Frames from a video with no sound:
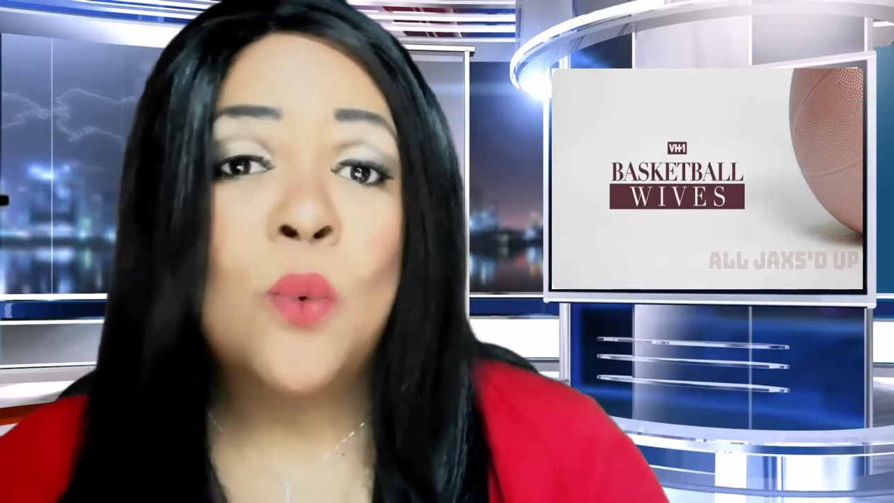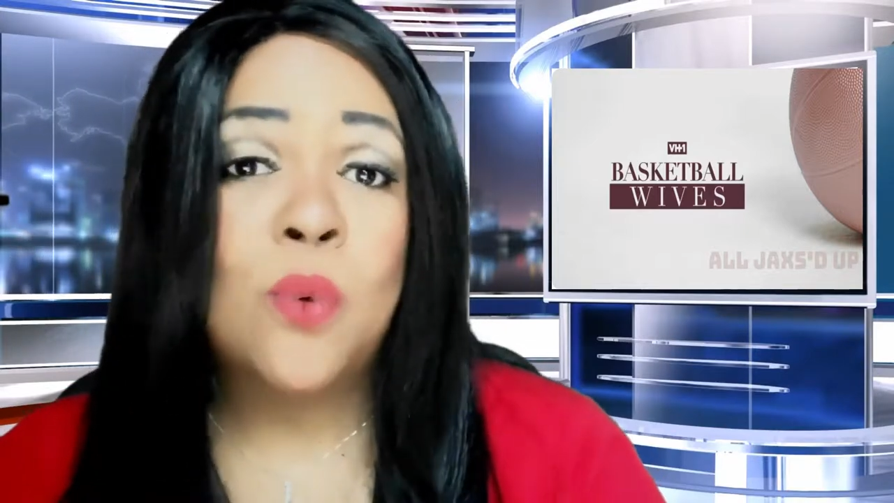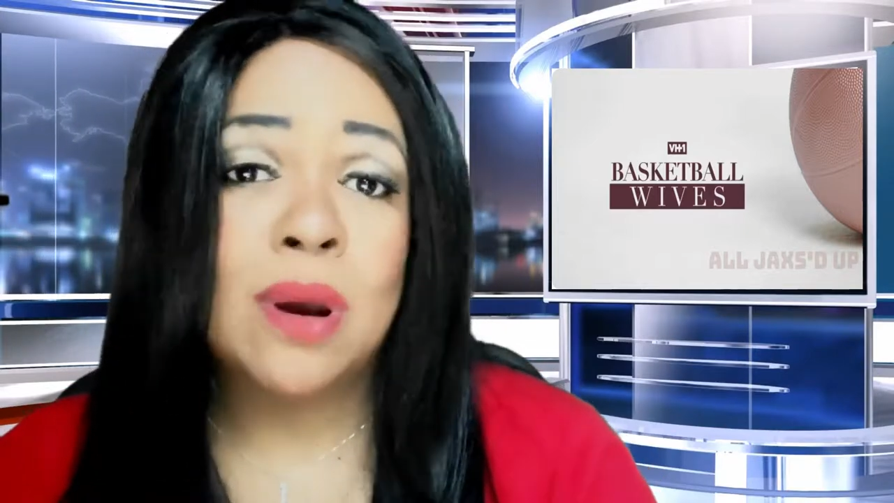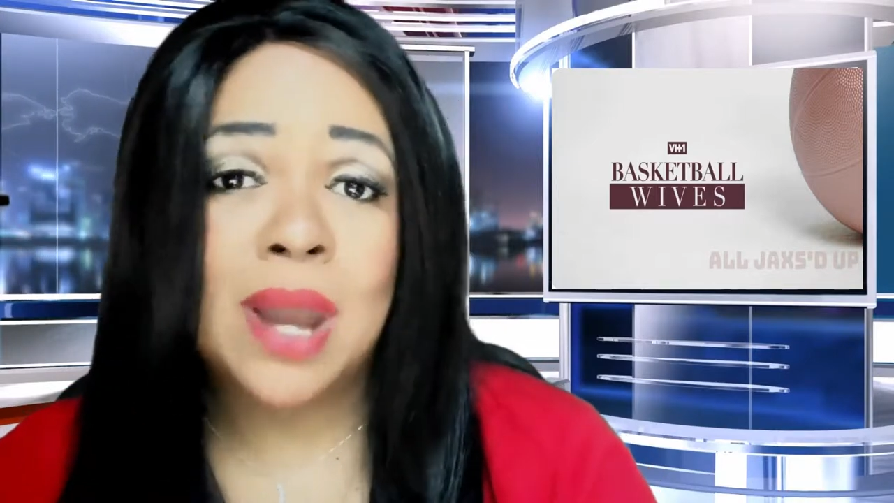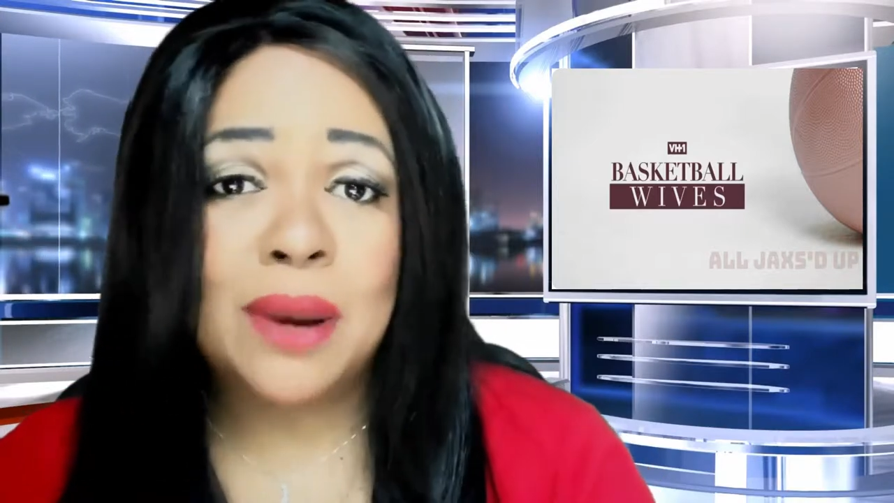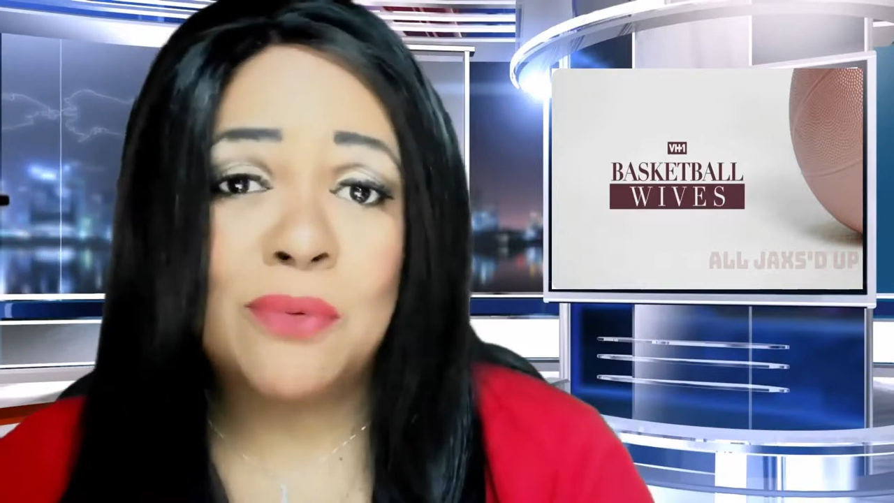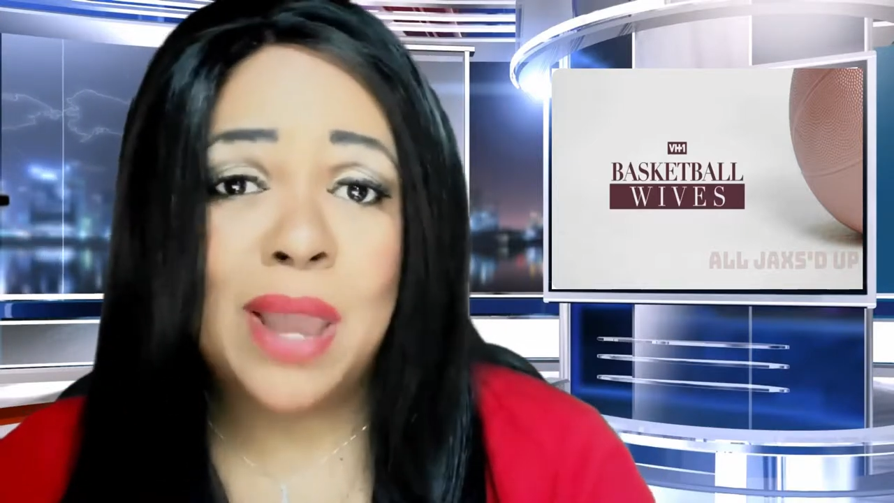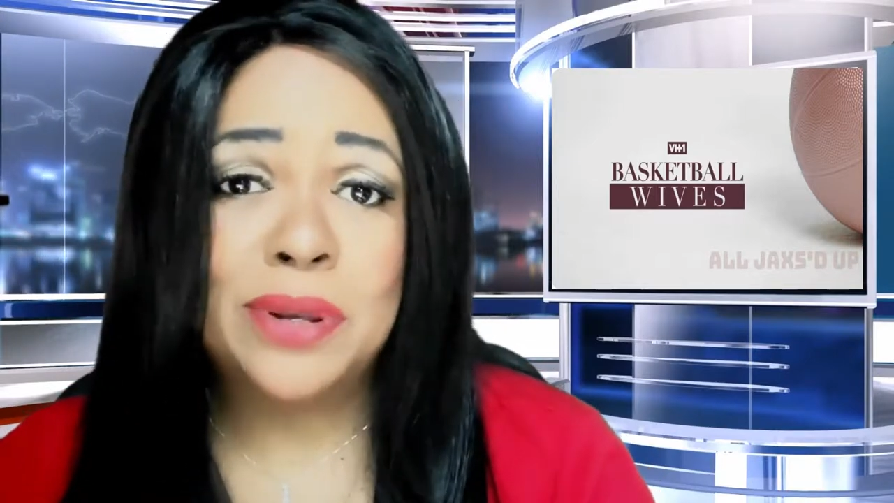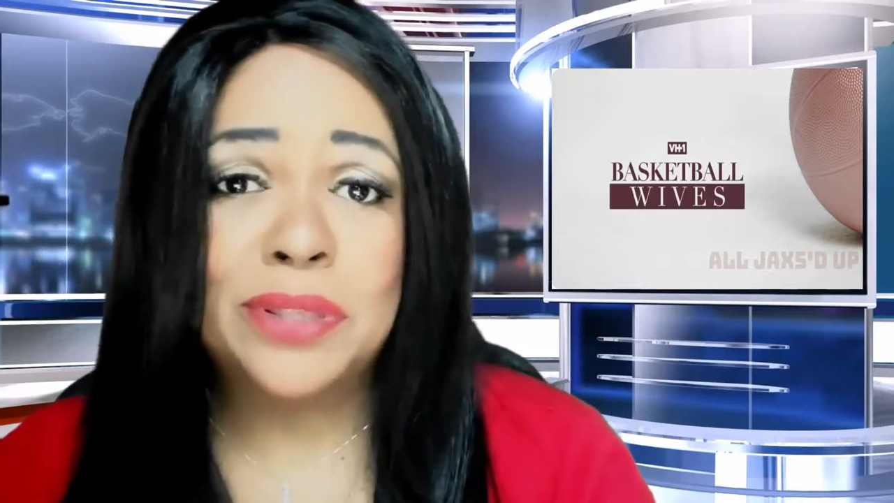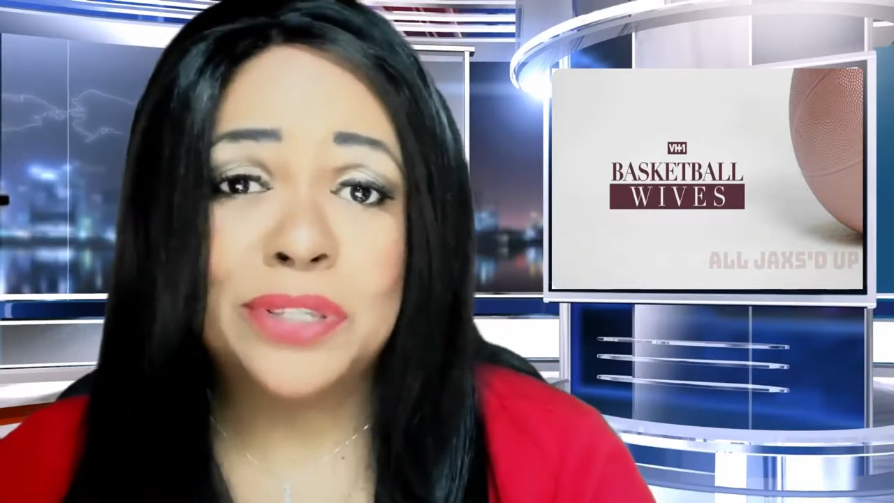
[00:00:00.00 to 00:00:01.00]
word got
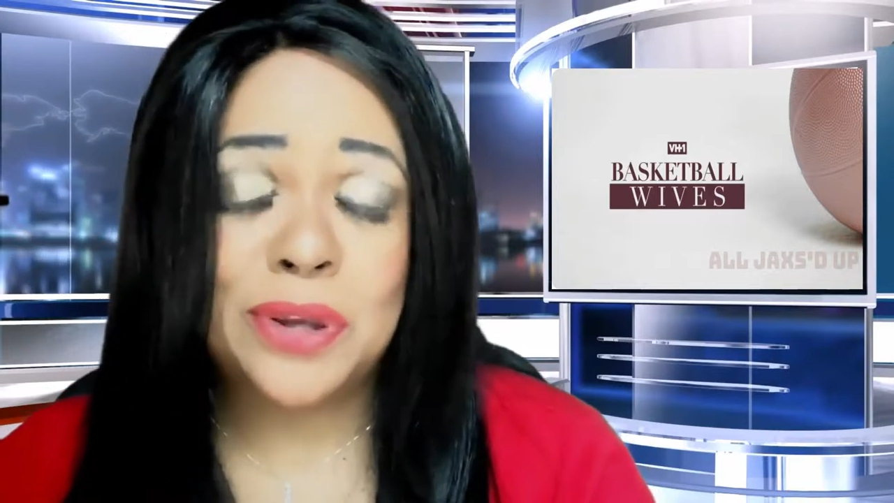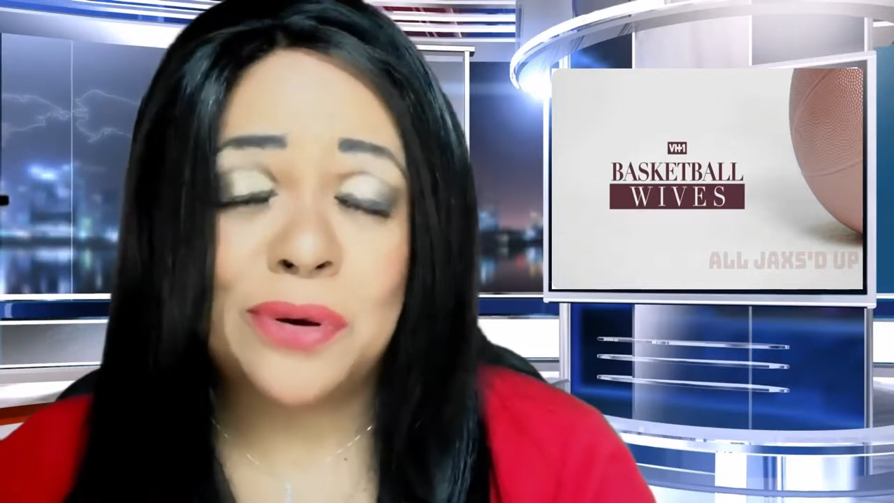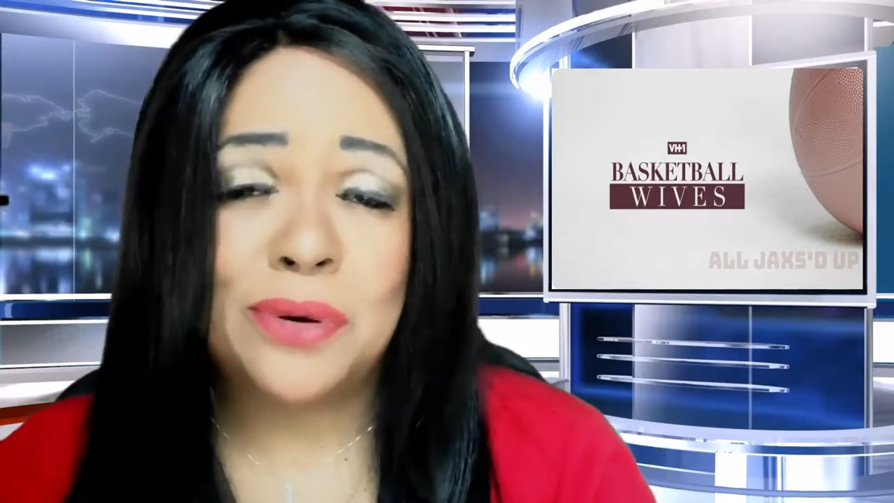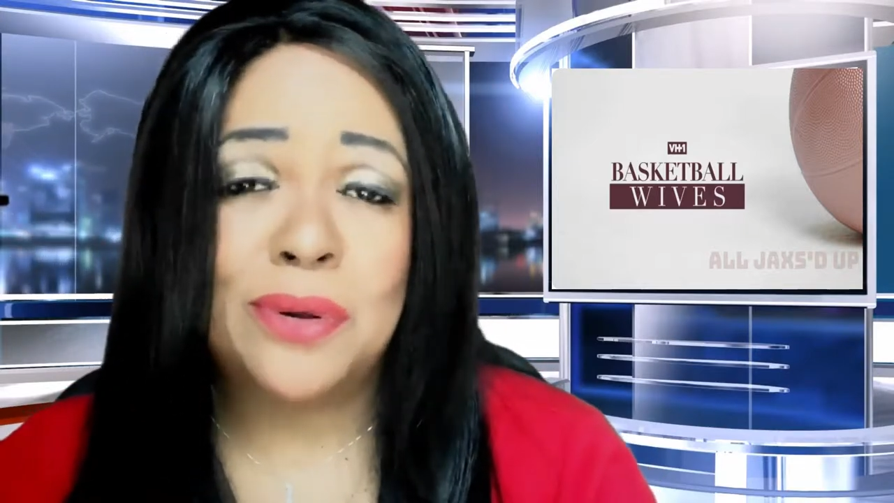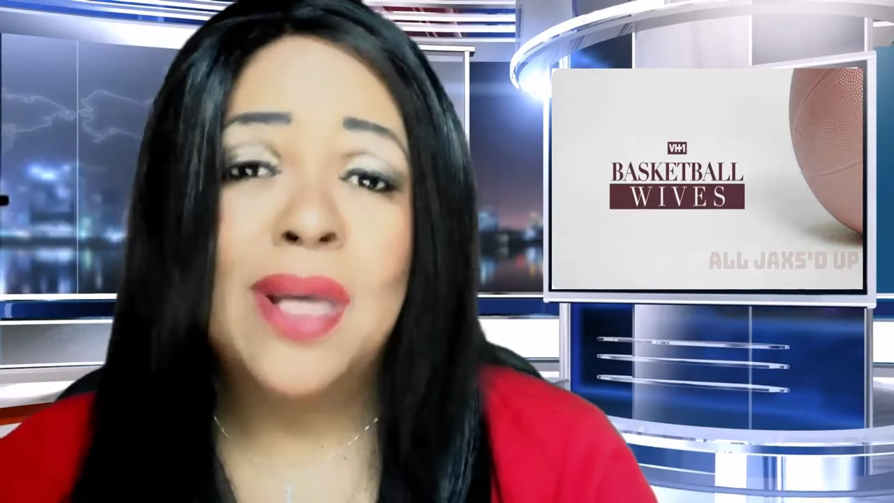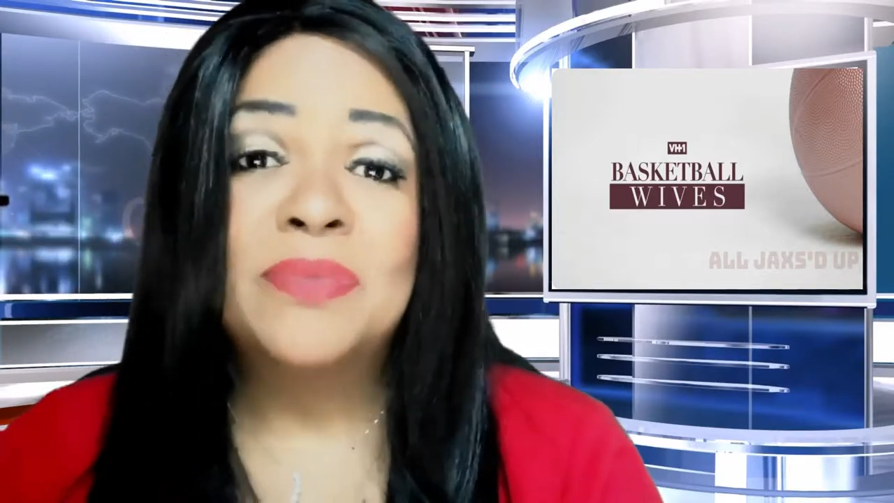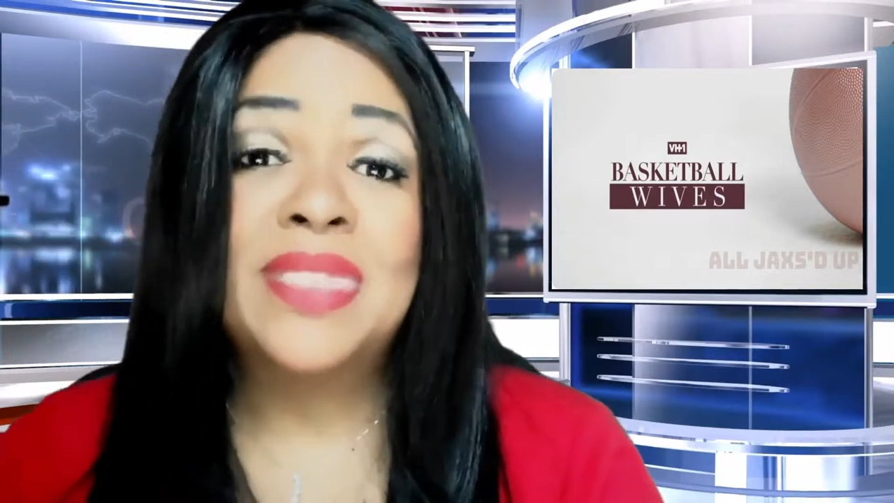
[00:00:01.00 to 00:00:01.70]
around in the circle